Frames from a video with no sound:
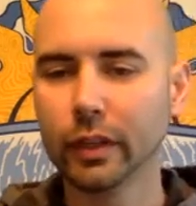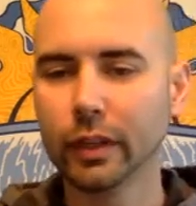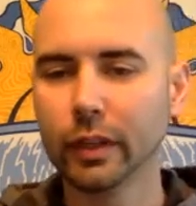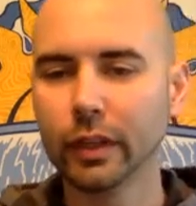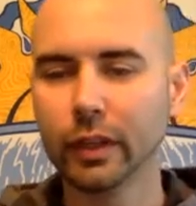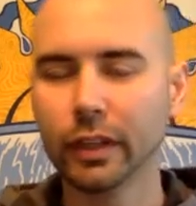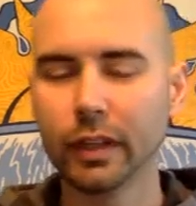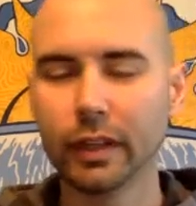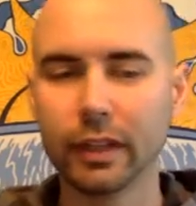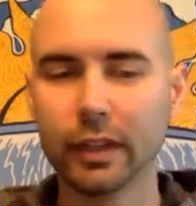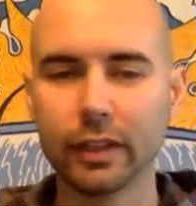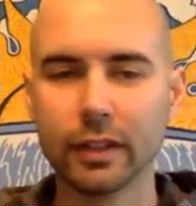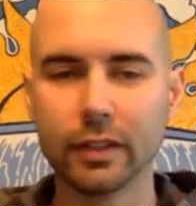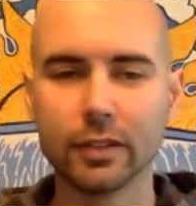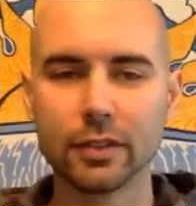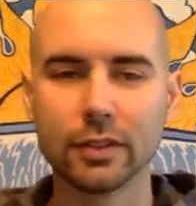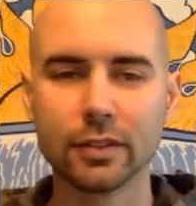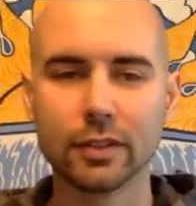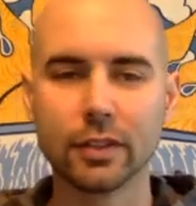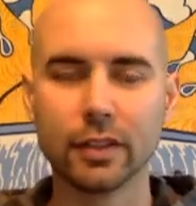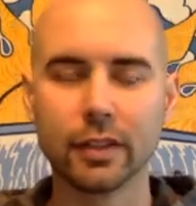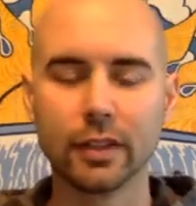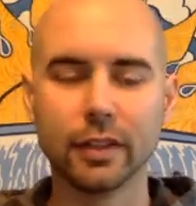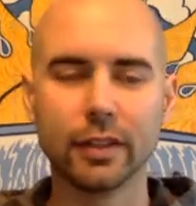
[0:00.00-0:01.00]
is
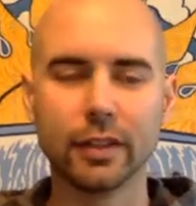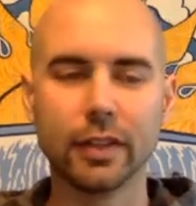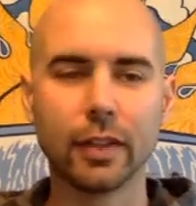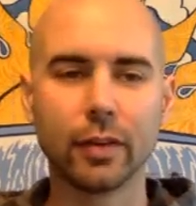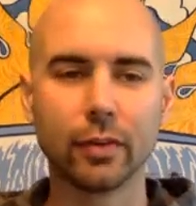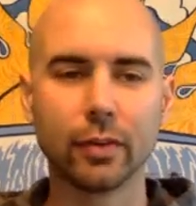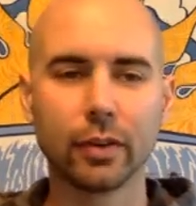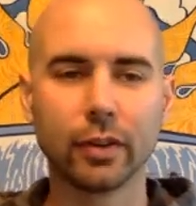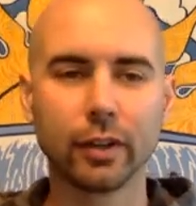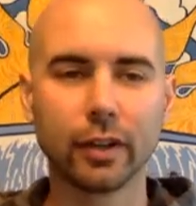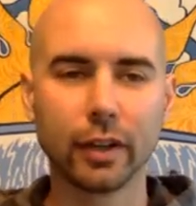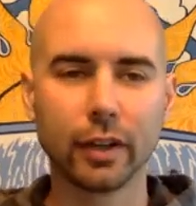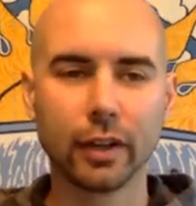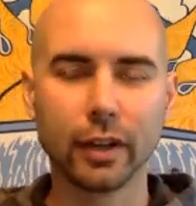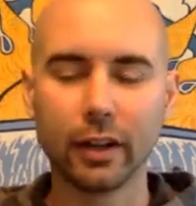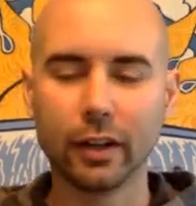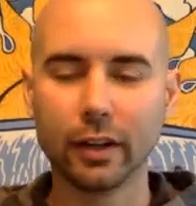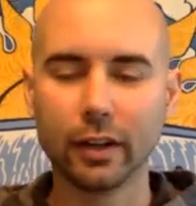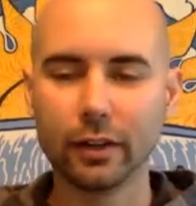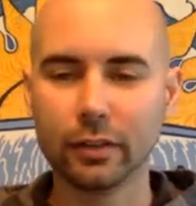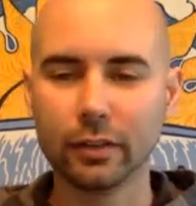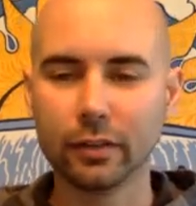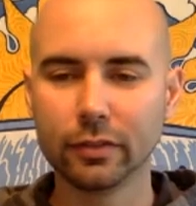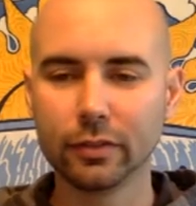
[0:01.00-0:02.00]
a network
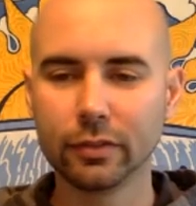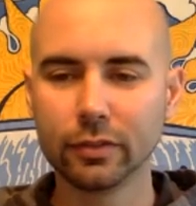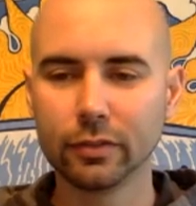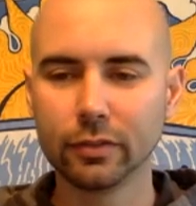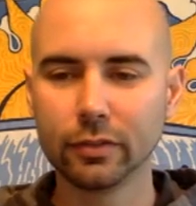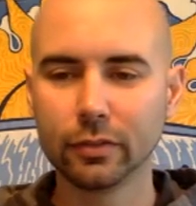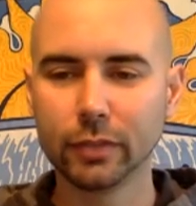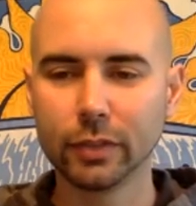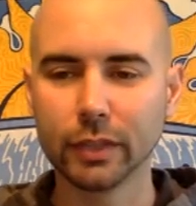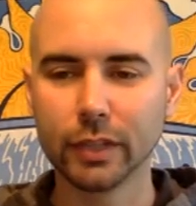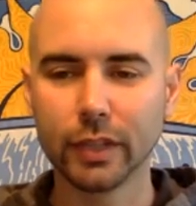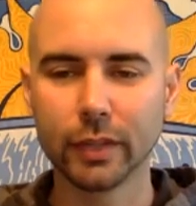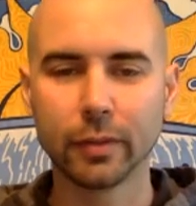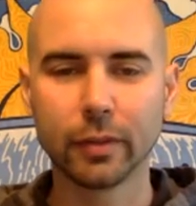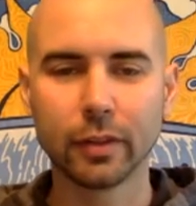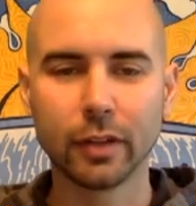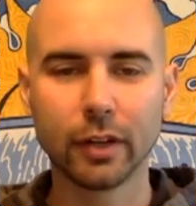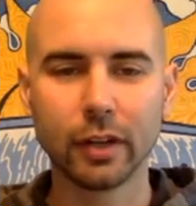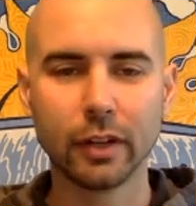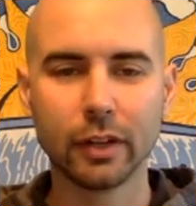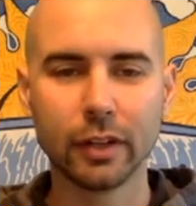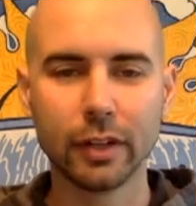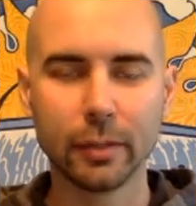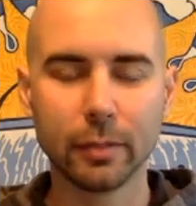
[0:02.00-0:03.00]
of what they
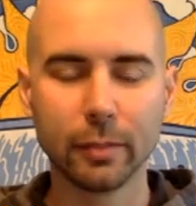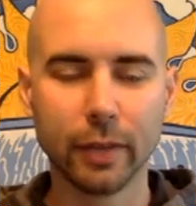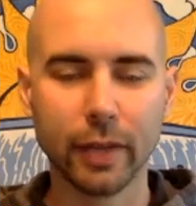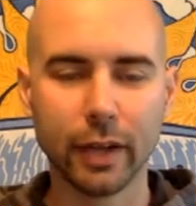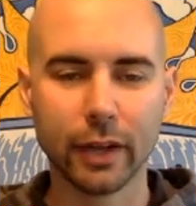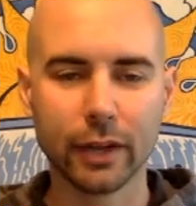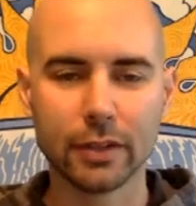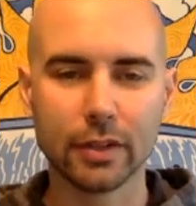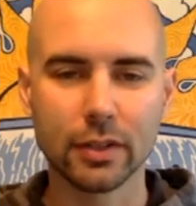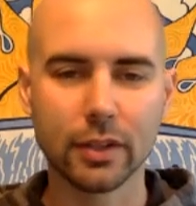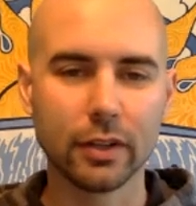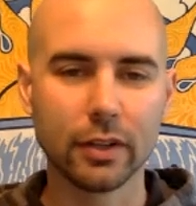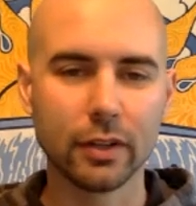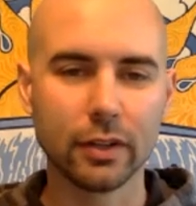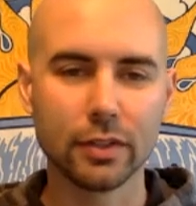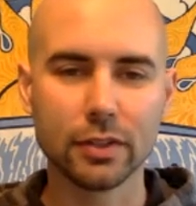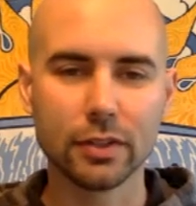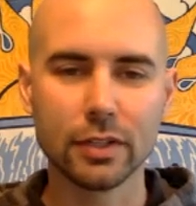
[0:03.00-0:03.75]
call impact centers,